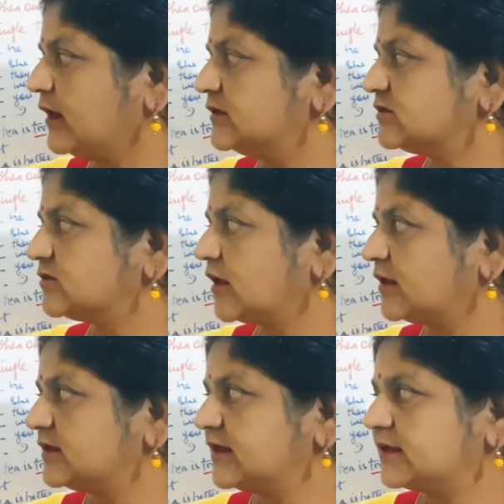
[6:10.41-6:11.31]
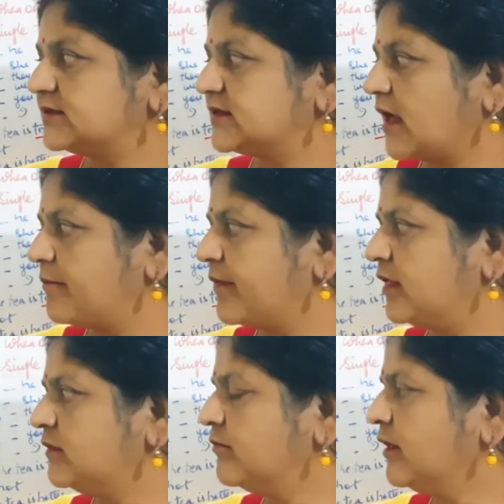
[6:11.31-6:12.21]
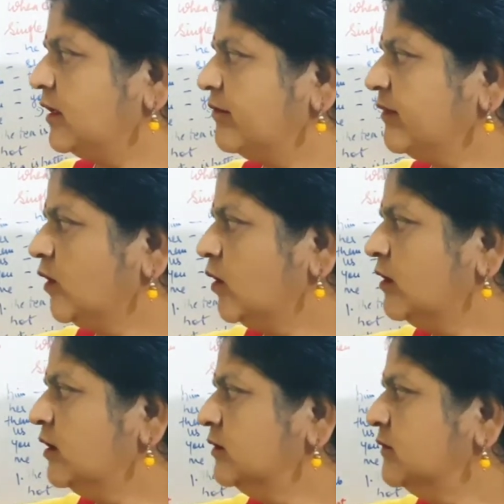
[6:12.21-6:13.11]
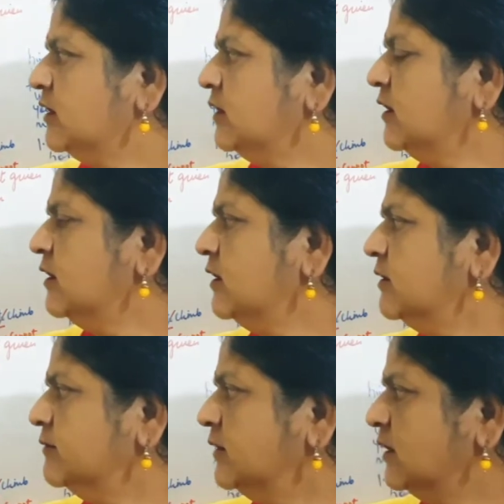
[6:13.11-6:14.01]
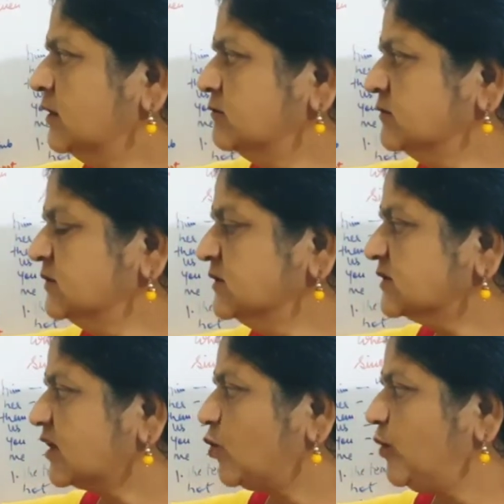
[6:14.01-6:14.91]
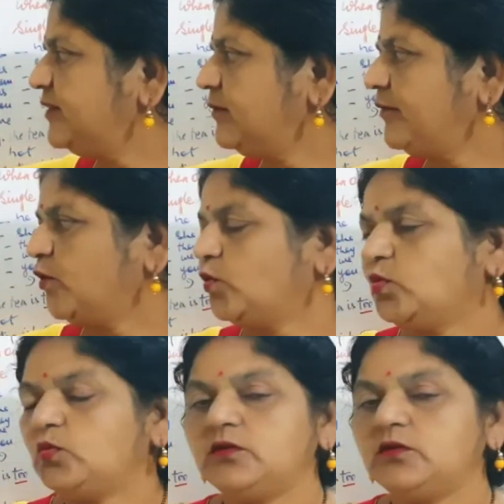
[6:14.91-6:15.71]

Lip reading: So in this sentence, we remove TOO and place it with so.